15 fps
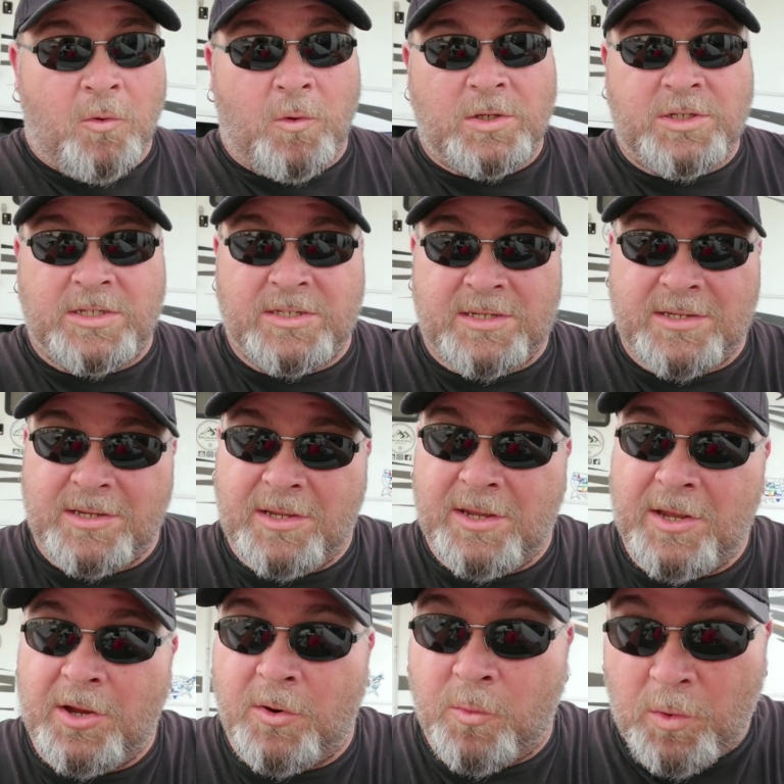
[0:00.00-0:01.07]
which is
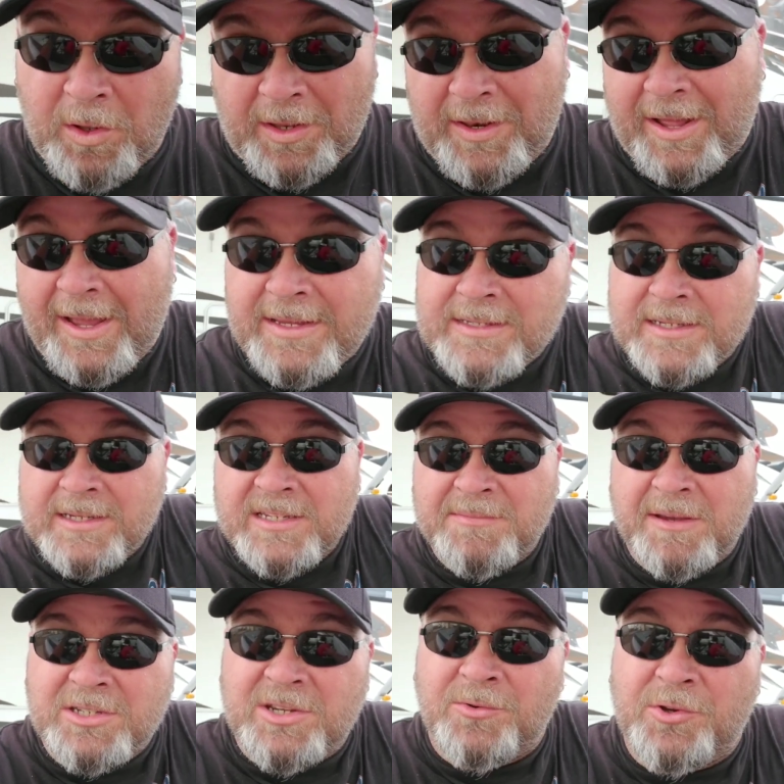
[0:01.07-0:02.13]
really nice,
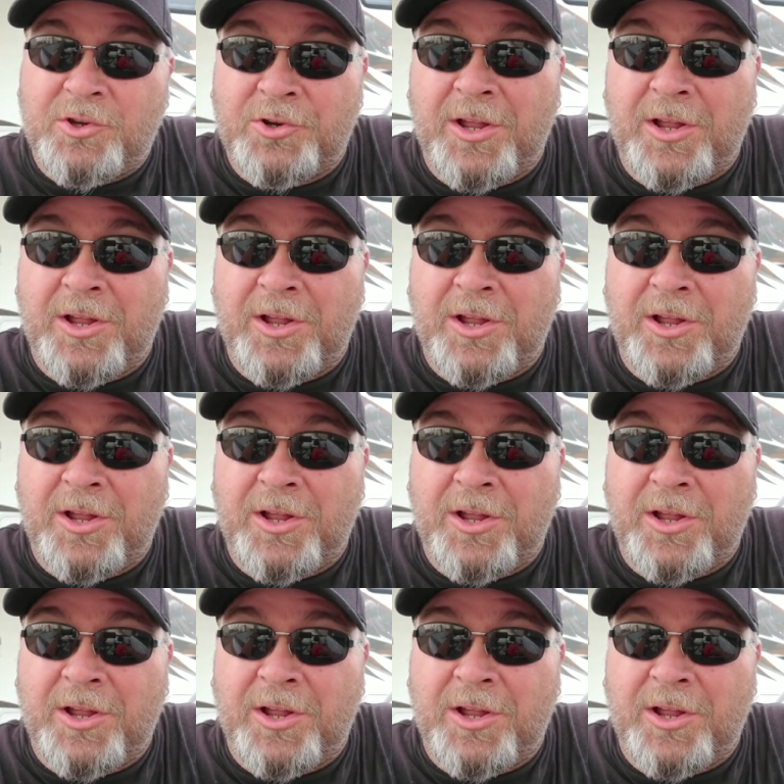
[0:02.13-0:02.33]
especially when